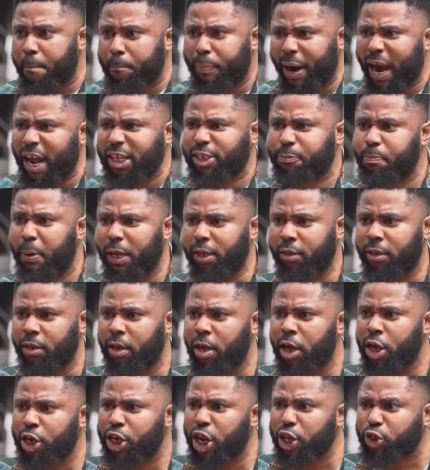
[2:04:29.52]

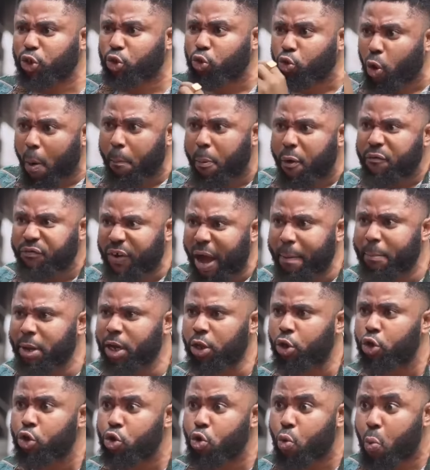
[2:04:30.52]
embarrassment. This noble
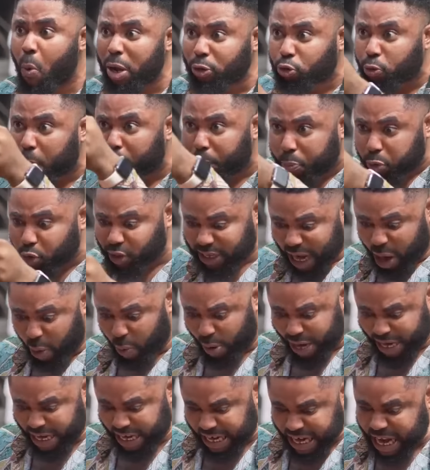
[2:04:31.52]
family, you want to put
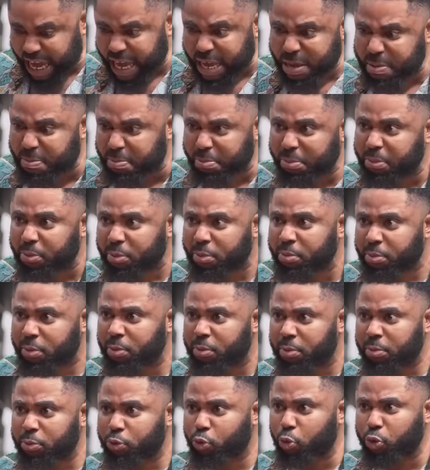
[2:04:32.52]
our
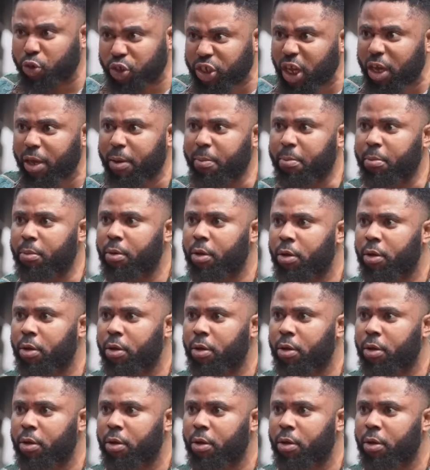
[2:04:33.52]
name to shame.